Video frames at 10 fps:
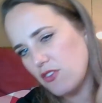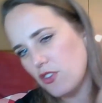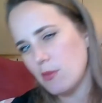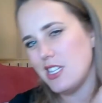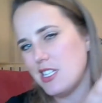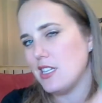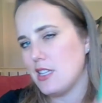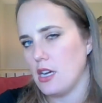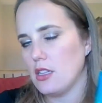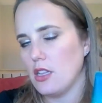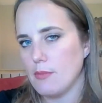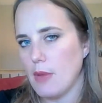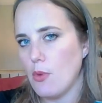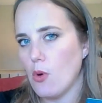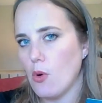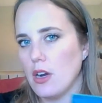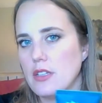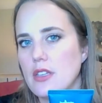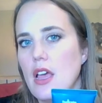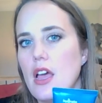formulated to not clog my
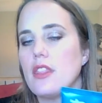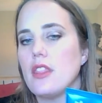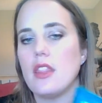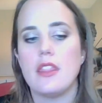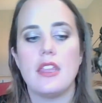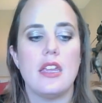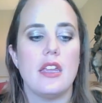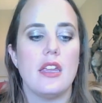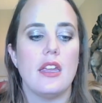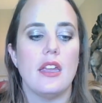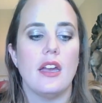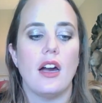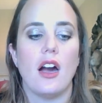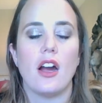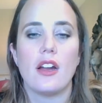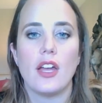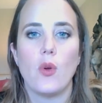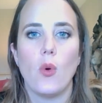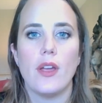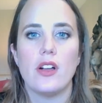pores. The argan
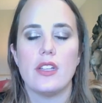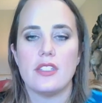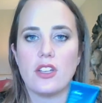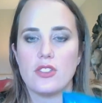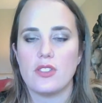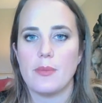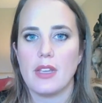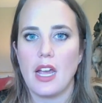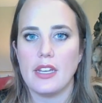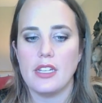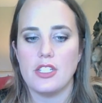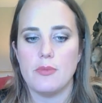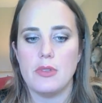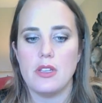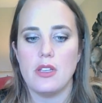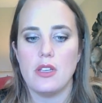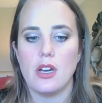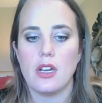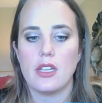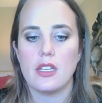oil is also something I need to be
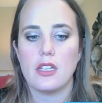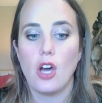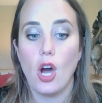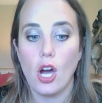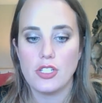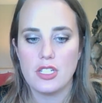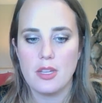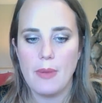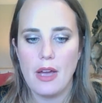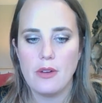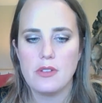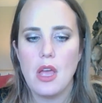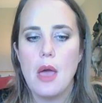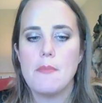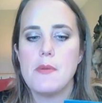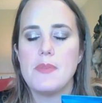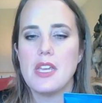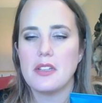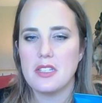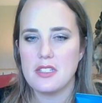cautious about, but
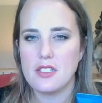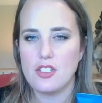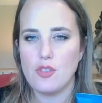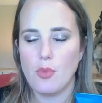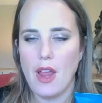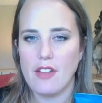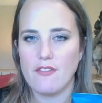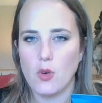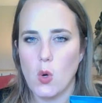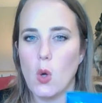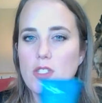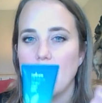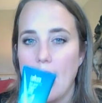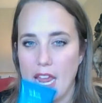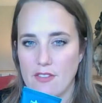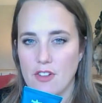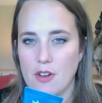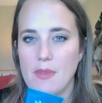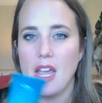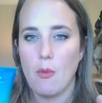because this is a new brand for Ulta and for
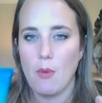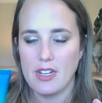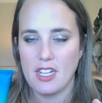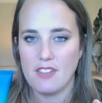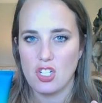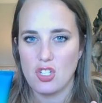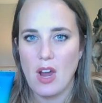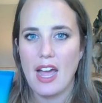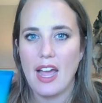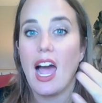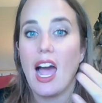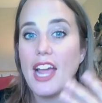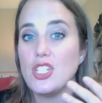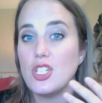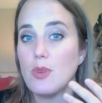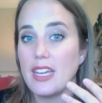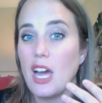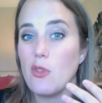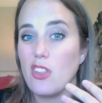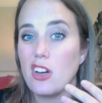me, I wanted to give it a try. I do break
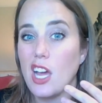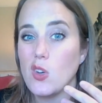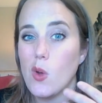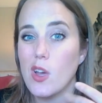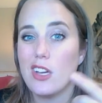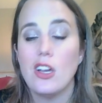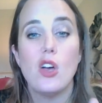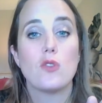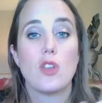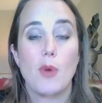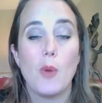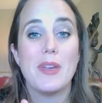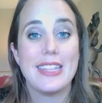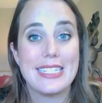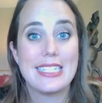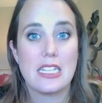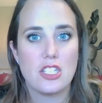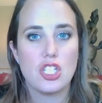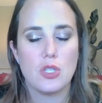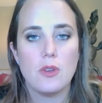out with argan oil, so I'm hoping this
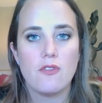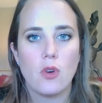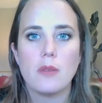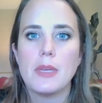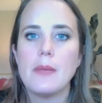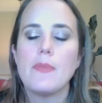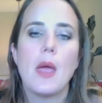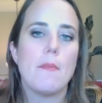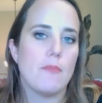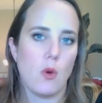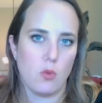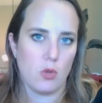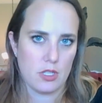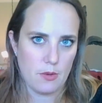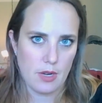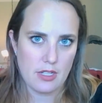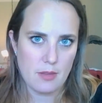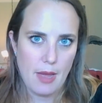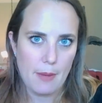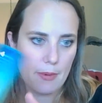doesn't do it for me, but we'll see what ends
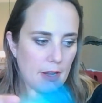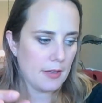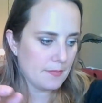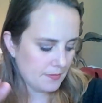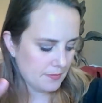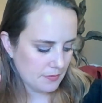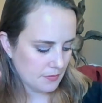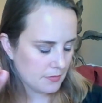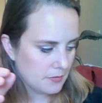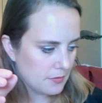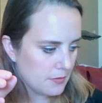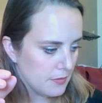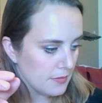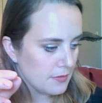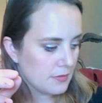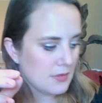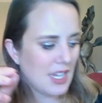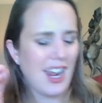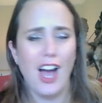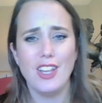up happening.
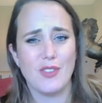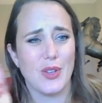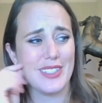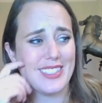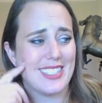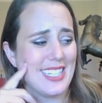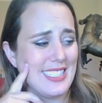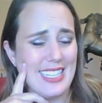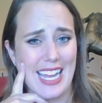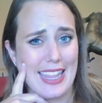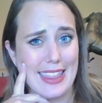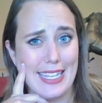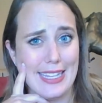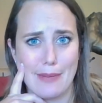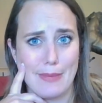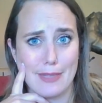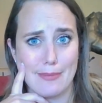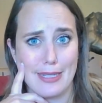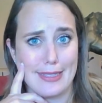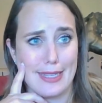And olive oil doesn't I think that makes
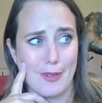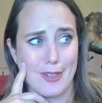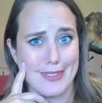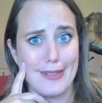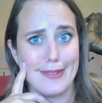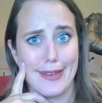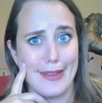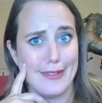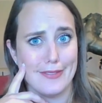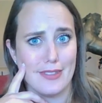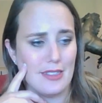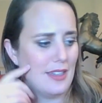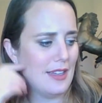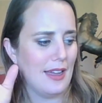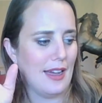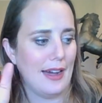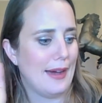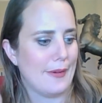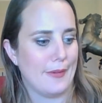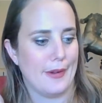my skin more sensitive.
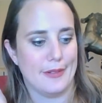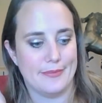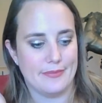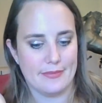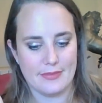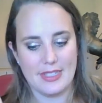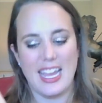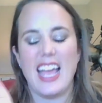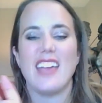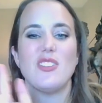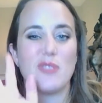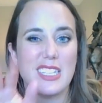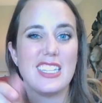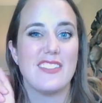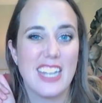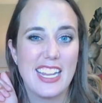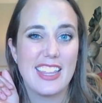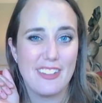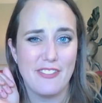I don't know. I haven't really loved anything